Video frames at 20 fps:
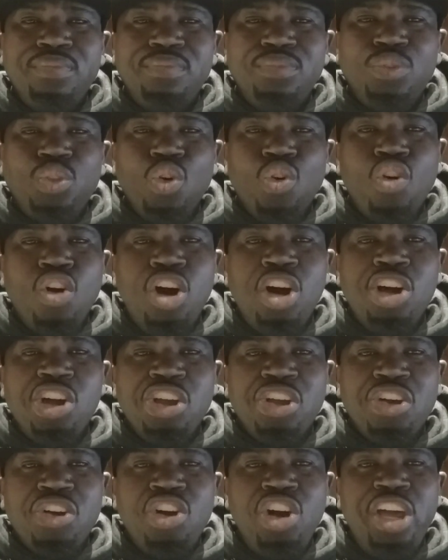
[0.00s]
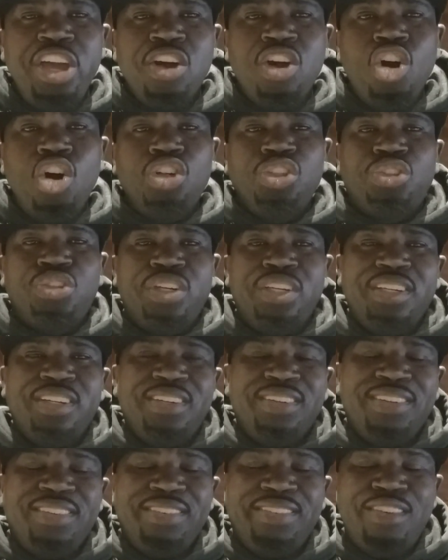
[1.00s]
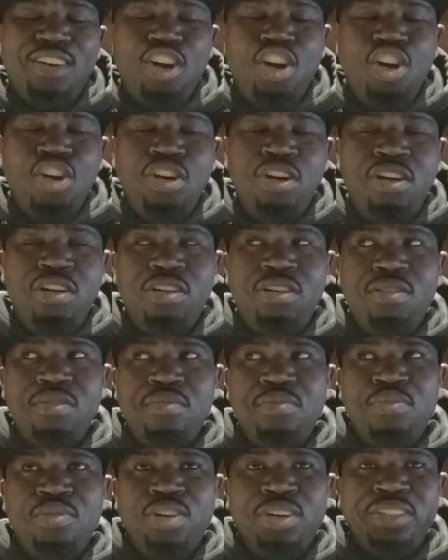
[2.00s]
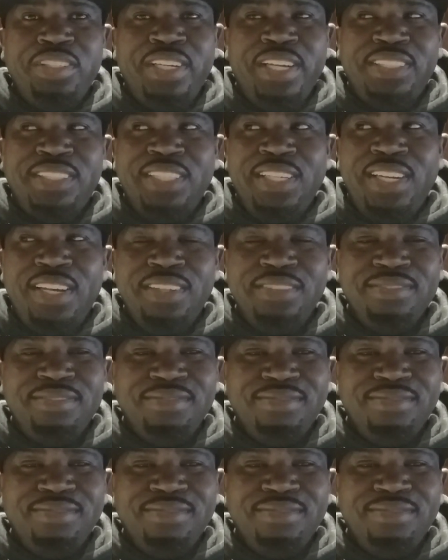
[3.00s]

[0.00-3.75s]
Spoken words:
to call a country. Oh boy, did I say that?